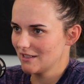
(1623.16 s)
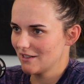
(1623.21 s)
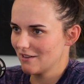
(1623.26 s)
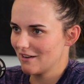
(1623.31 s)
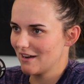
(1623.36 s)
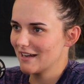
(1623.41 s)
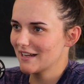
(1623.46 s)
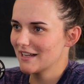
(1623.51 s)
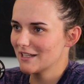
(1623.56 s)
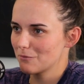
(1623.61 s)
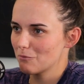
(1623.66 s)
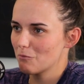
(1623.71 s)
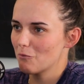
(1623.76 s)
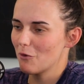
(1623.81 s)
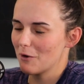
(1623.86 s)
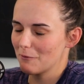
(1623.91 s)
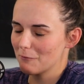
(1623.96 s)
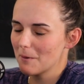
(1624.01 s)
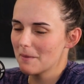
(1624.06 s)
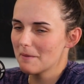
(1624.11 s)
I guess,
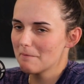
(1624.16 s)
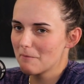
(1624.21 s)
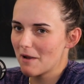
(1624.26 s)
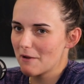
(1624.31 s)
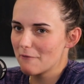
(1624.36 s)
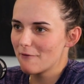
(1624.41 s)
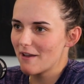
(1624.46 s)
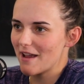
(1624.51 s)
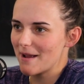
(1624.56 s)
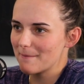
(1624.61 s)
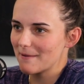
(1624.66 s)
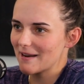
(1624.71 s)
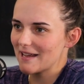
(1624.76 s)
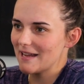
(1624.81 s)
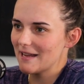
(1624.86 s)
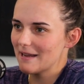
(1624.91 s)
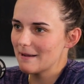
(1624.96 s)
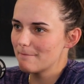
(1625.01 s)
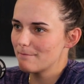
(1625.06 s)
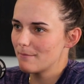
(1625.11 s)
well, my
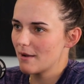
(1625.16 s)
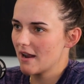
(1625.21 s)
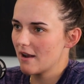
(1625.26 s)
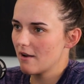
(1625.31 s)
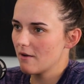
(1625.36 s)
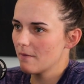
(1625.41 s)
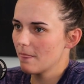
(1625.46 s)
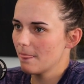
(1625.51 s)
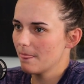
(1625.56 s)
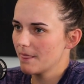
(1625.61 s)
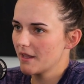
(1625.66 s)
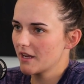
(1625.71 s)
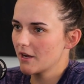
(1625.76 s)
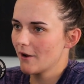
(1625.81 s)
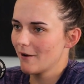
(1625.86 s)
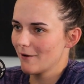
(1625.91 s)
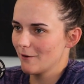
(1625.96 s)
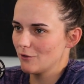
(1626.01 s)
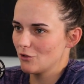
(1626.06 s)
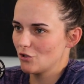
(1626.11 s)
family, but the
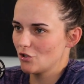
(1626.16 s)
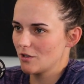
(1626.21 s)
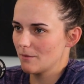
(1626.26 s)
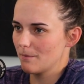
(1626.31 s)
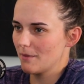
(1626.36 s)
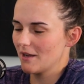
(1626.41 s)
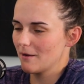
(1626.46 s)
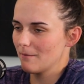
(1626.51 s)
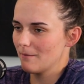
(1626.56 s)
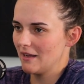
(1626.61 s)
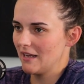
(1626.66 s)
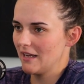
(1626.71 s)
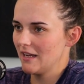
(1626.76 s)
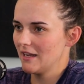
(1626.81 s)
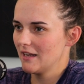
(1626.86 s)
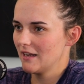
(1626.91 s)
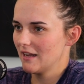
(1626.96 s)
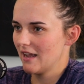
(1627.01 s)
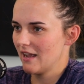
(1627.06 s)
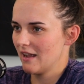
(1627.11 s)
coach to pick
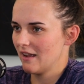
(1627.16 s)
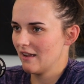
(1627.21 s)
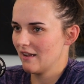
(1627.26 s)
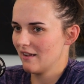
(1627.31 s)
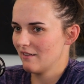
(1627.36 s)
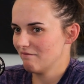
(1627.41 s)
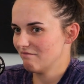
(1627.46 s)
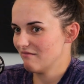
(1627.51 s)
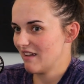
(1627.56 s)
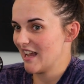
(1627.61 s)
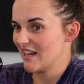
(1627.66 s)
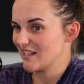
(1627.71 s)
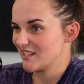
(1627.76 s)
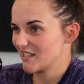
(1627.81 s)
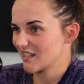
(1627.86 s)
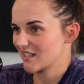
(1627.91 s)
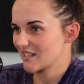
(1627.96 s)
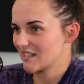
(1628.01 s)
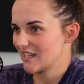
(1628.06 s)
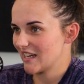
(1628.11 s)
me at
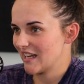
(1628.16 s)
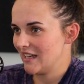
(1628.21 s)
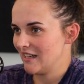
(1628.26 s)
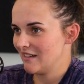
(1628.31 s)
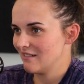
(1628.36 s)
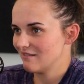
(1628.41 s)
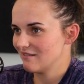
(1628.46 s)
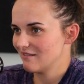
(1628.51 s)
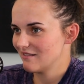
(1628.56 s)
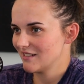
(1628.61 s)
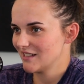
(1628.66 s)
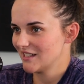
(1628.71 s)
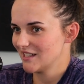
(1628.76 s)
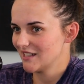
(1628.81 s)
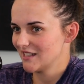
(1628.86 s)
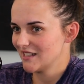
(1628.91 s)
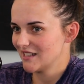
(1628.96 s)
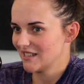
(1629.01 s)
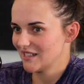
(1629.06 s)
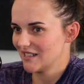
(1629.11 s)
16
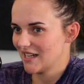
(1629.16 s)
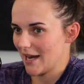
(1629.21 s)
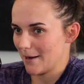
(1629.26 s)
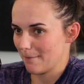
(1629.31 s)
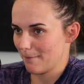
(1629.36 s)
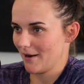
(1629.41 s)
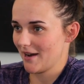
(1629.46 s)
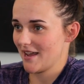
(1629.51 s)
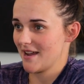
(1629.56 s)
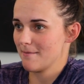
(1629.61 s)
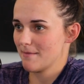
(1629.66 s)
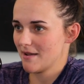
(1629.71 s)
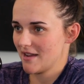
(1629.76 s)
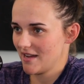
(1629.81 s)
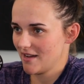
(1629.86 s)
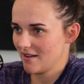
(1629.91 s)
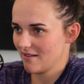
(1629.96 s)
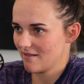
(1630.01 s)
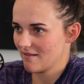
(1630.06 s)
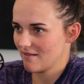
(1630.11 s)
and play me.